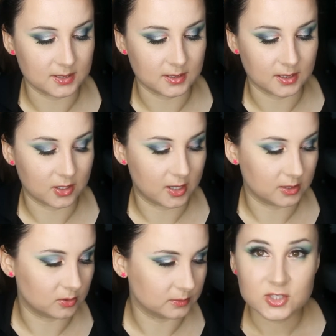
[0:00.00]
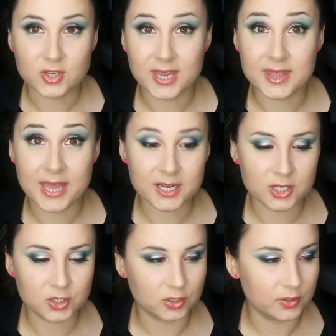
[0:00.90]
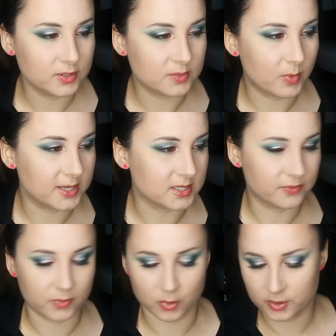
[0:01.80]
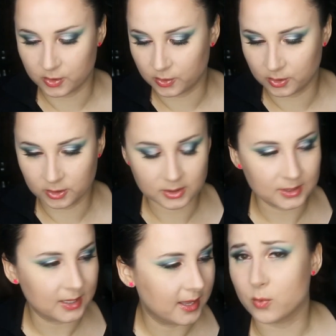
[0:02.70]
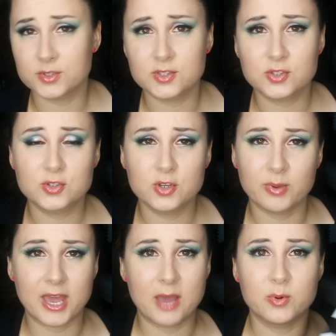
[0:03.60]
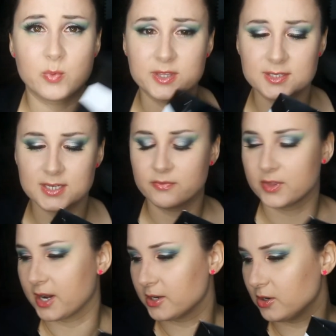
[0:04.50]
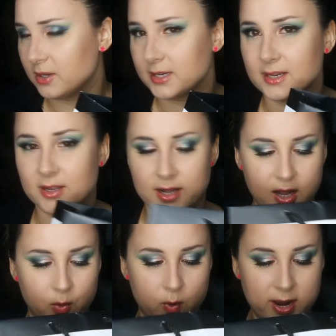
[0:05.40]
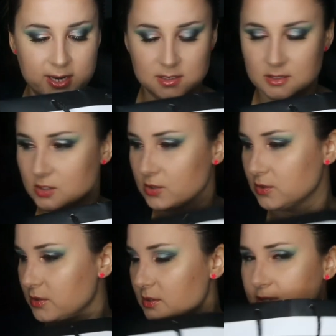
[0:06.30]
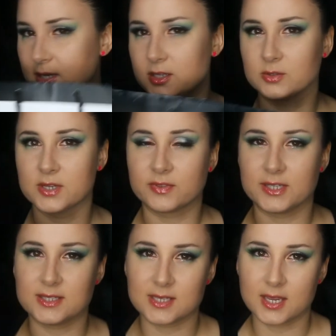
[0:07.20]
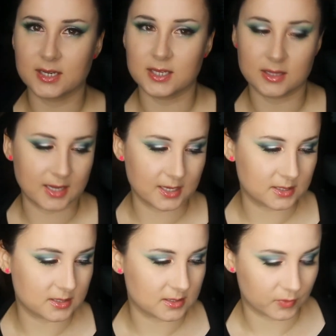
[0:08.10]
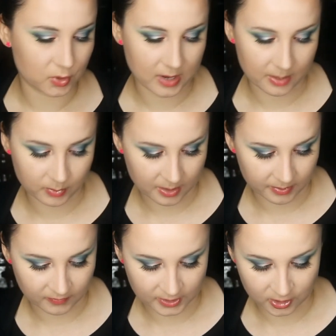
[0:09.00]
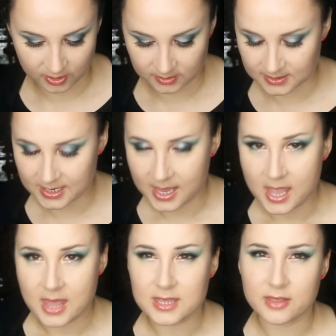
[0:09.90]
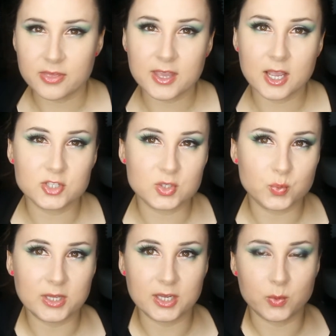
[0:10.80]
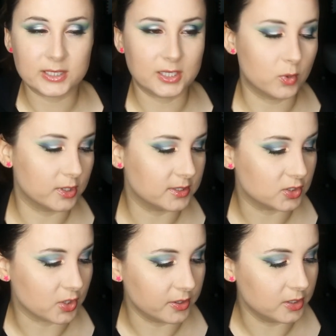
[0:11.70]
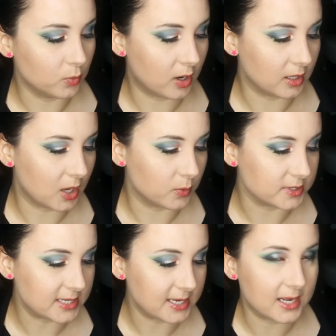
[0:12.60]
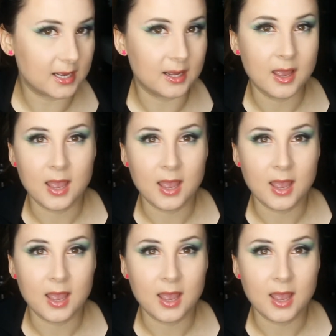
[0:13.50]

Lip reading: this in an eye look. So yeah, that concludes my Sephora haul. I was super happy with the stuff that I got, and I can't wait to use it. You'll definitely see it in the next few upcoming videos. The other thing I just really quickly wanted to show you while I was here,